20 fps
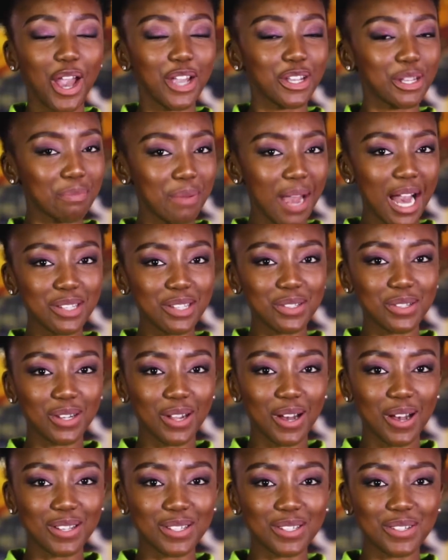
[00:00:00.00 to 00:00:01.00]
Your pads will
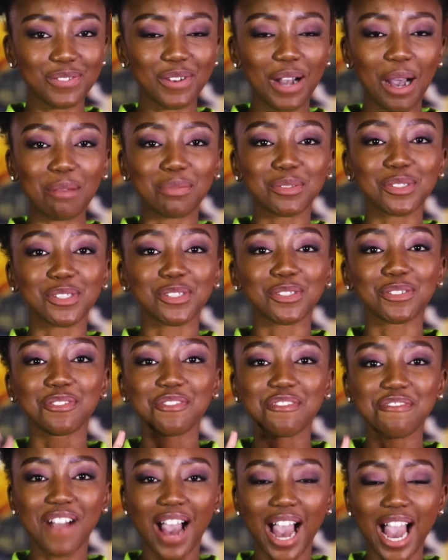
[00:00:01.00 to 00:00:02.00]
last for up to
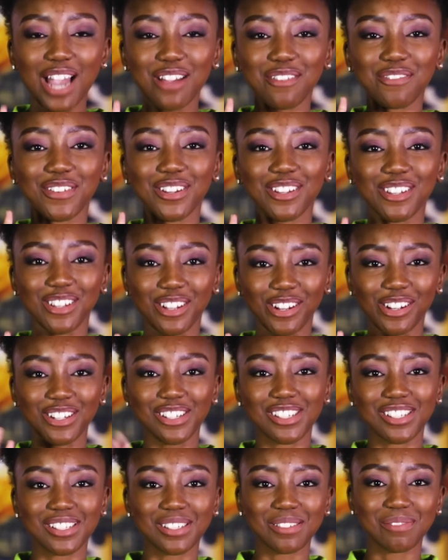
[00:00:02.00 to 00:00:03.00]
5
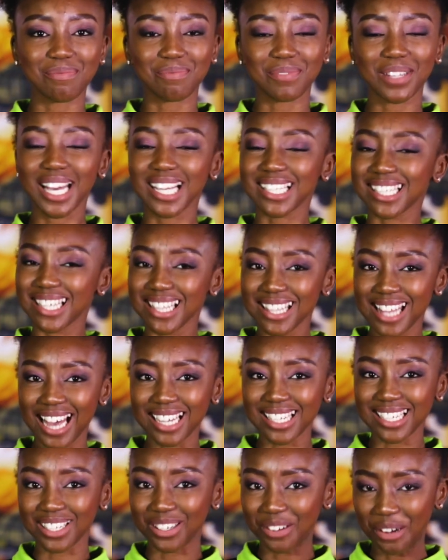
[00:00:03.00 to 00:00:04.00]
years. Isn't
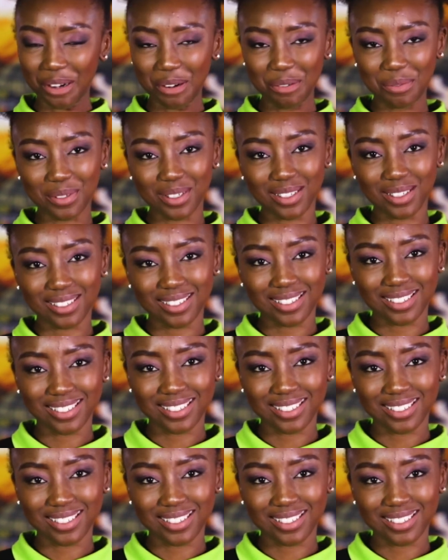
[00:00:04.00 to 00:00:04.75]
that incredible?